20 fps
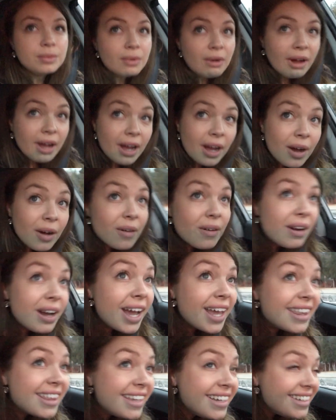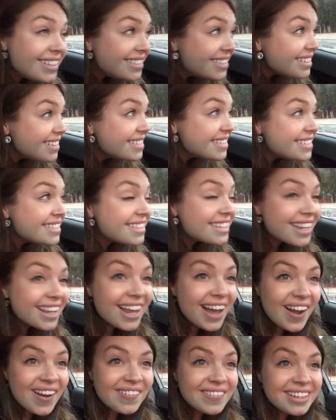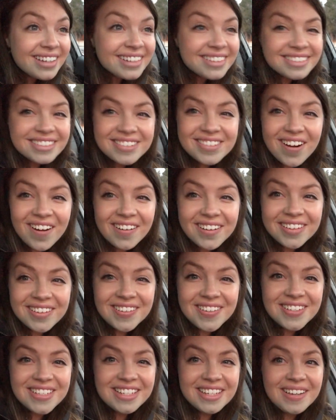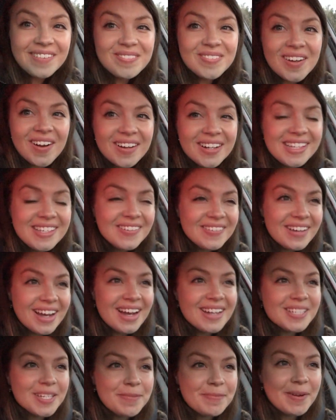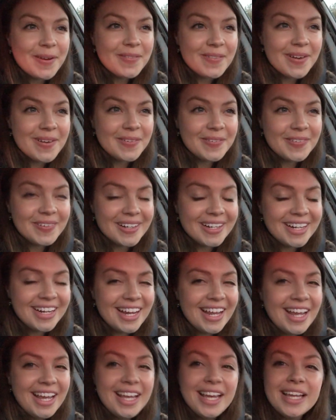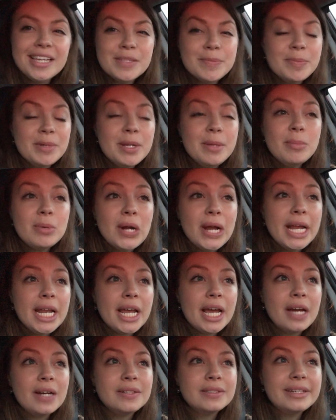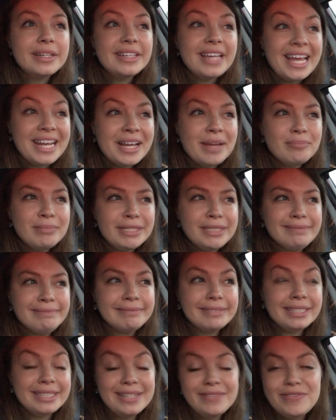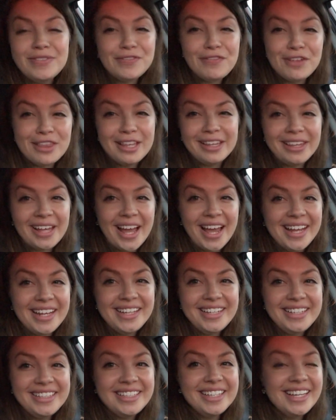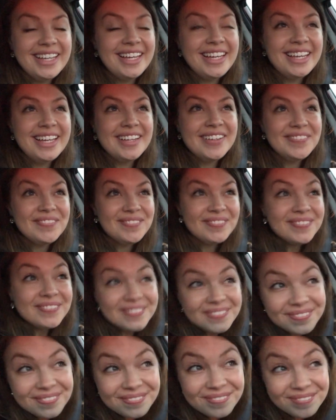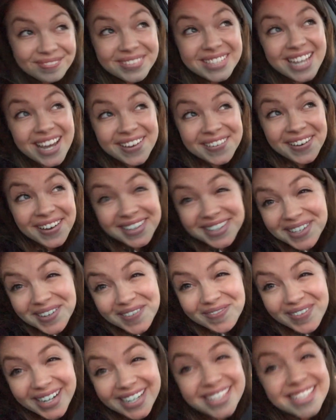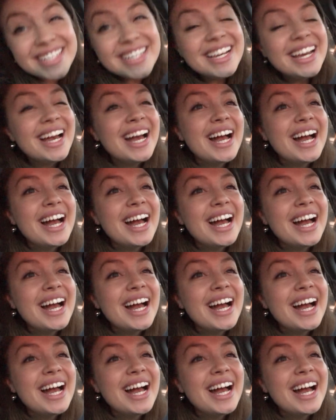Wow. I think it's because it's cloudy. It's dark. Usually I'm talking to you guys on my way to work. It's pretty bright out. And I'm like living for the lighting. But now not so much.